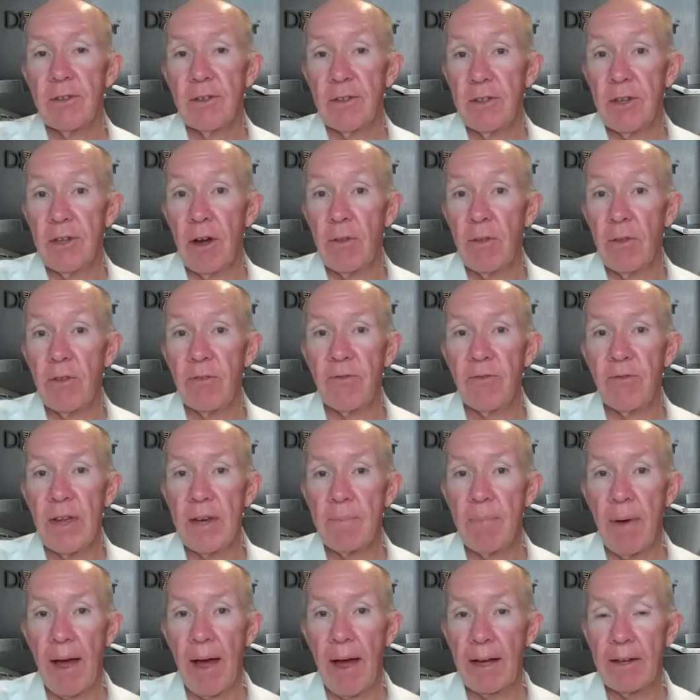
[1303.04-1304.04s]
the
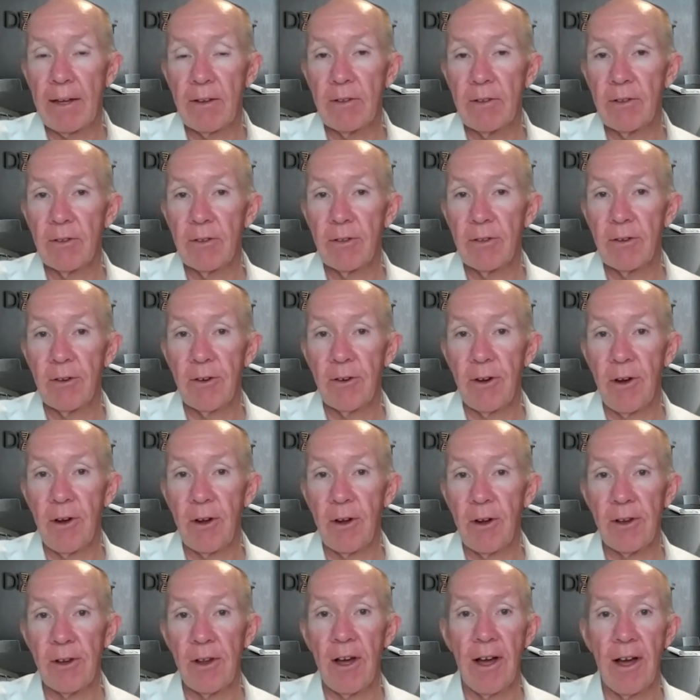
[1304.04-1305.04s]
feedback
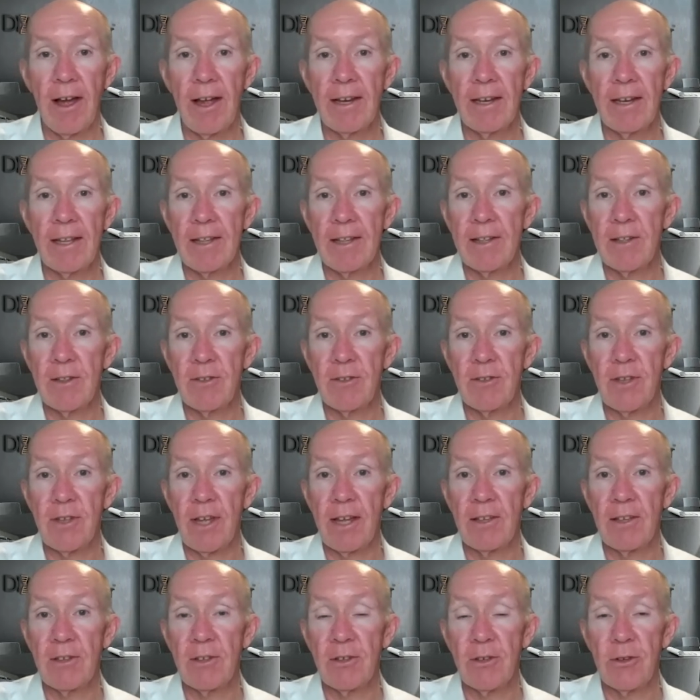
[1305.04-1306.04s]
online is
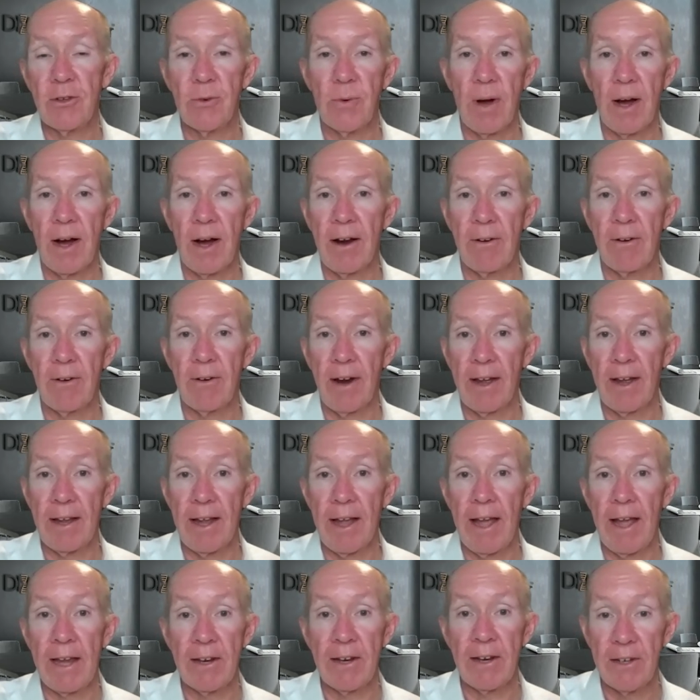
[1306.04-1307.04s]
that you are
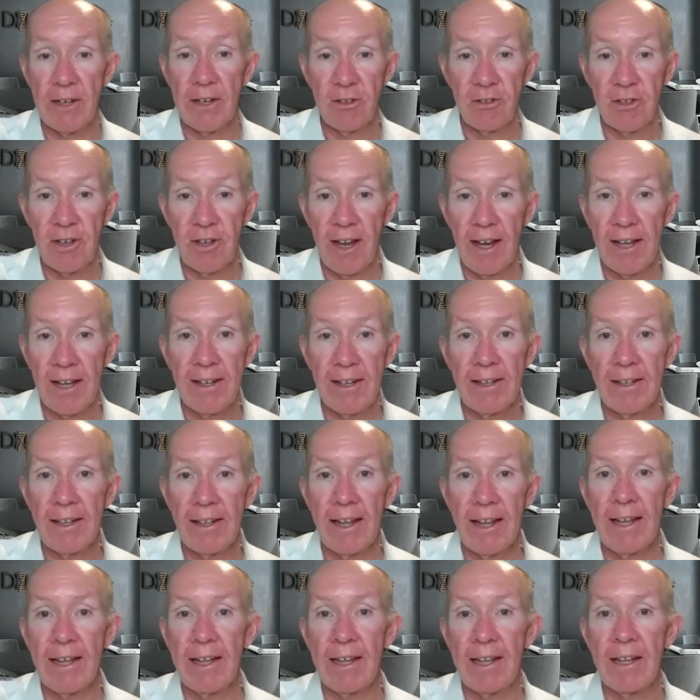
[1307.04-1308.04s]
an initiator,
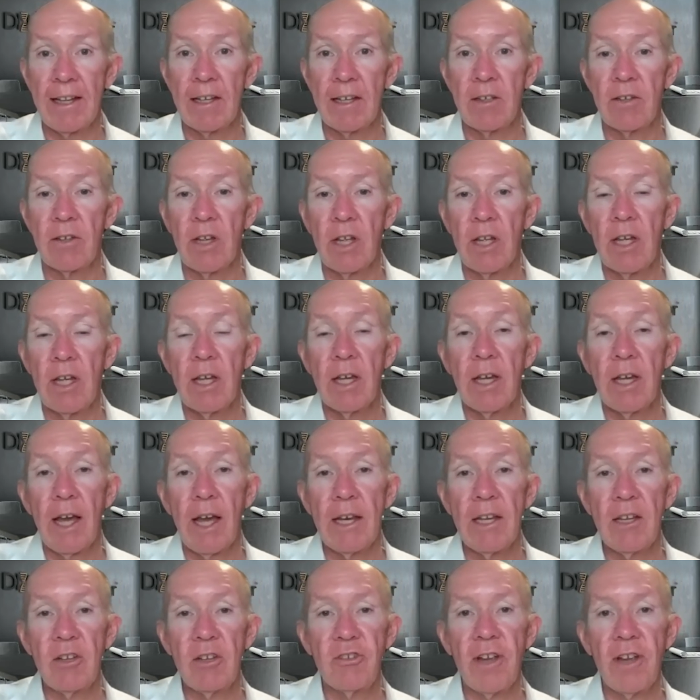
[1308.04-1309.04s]
and
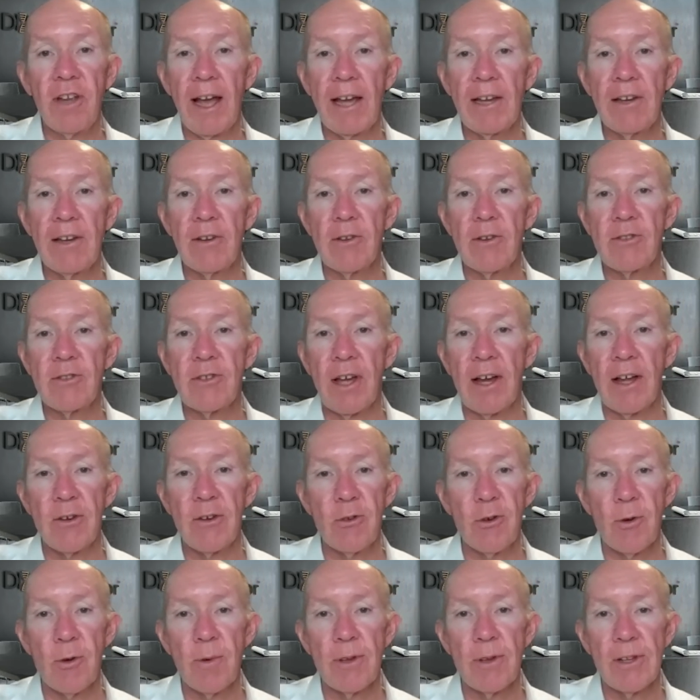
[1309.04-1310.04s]
initiators are
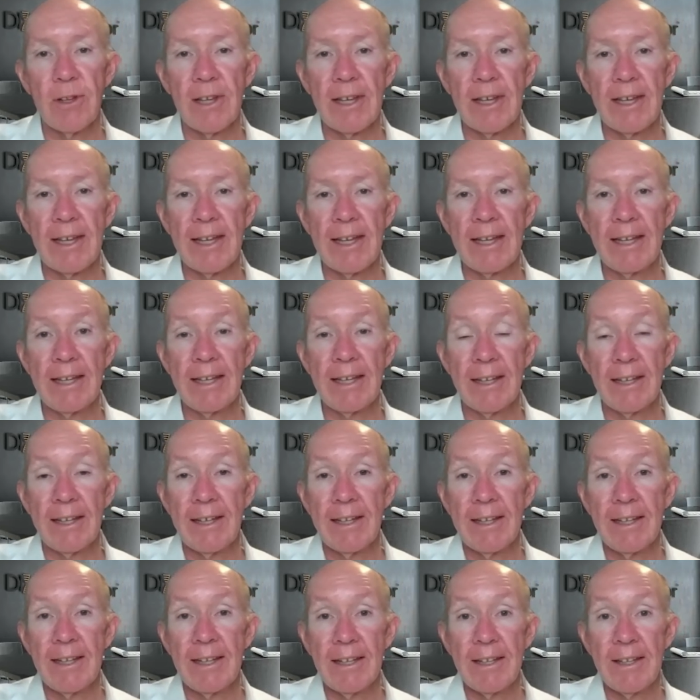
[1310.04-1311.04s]
normally
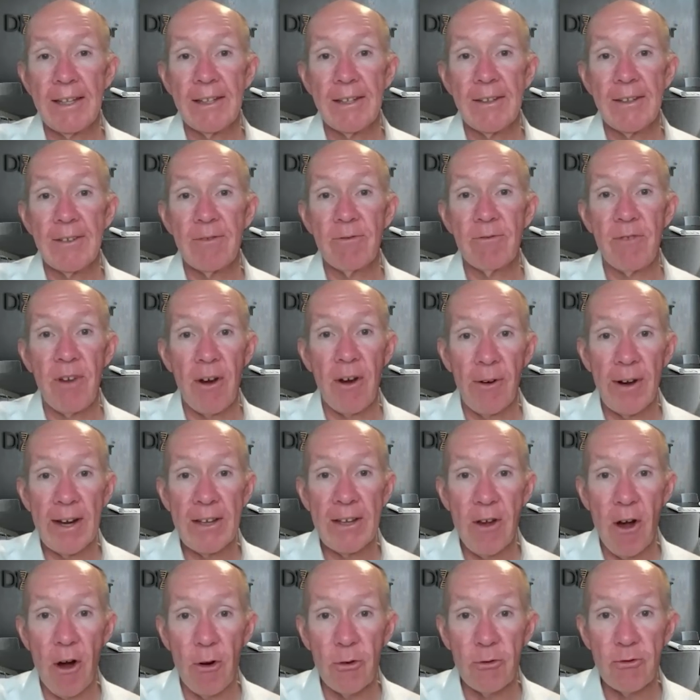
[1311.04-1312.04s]
very
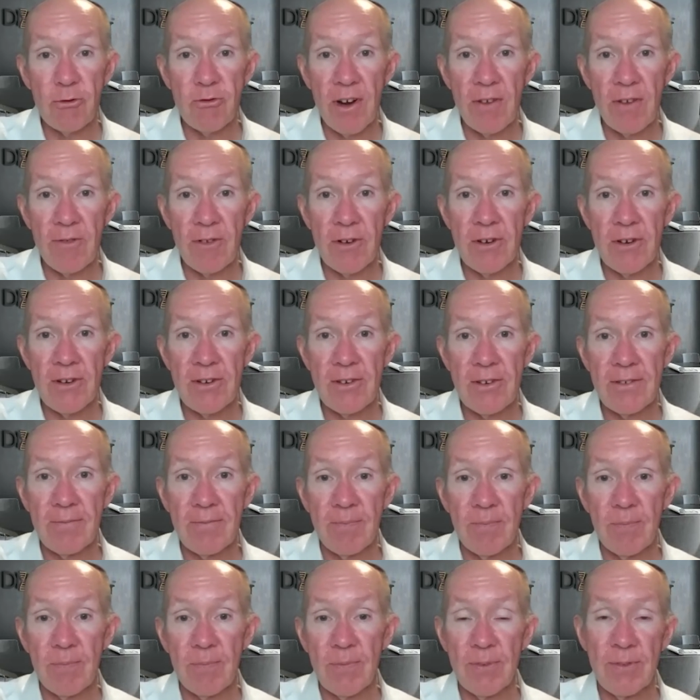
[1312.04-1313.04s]

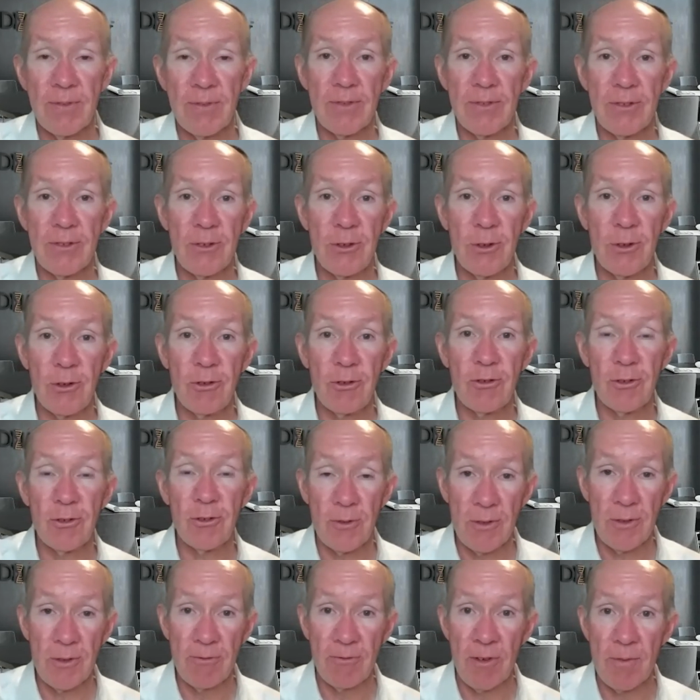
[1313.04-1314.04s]
goal-driven. Usually,
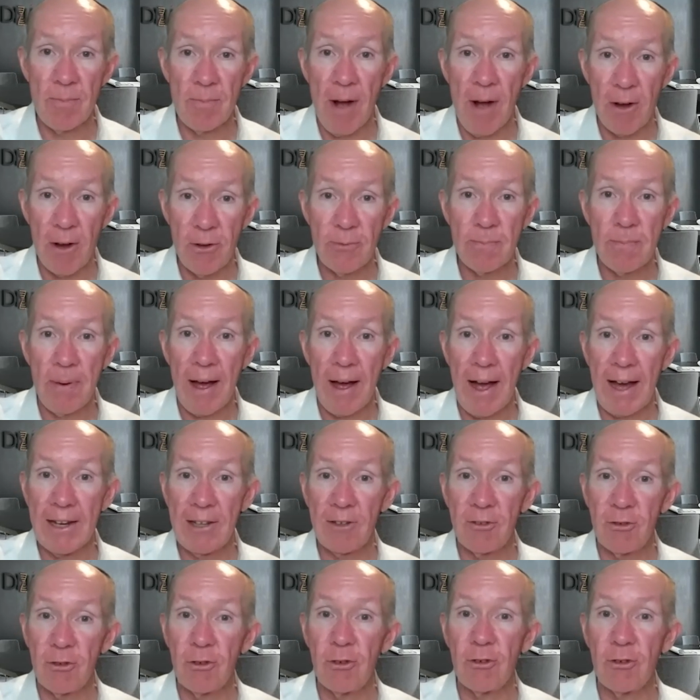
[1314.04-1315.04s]
for most part,
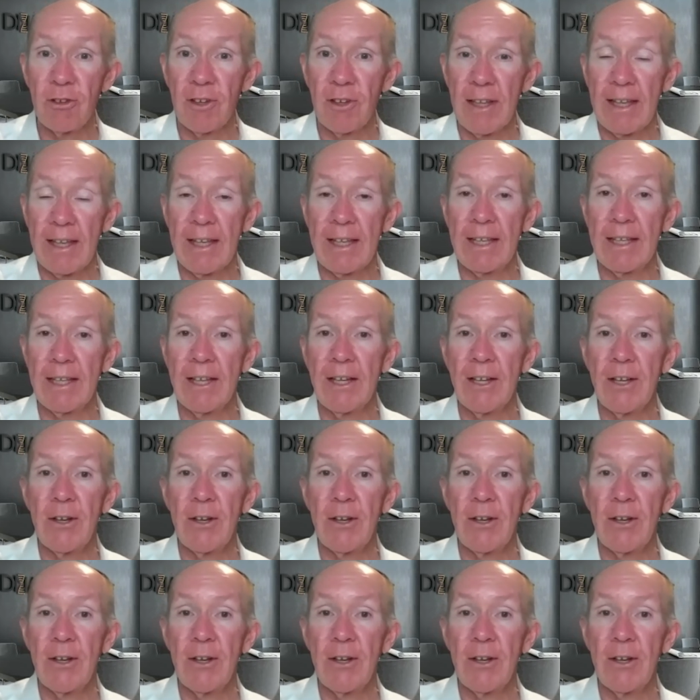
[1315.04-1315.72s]
it's usually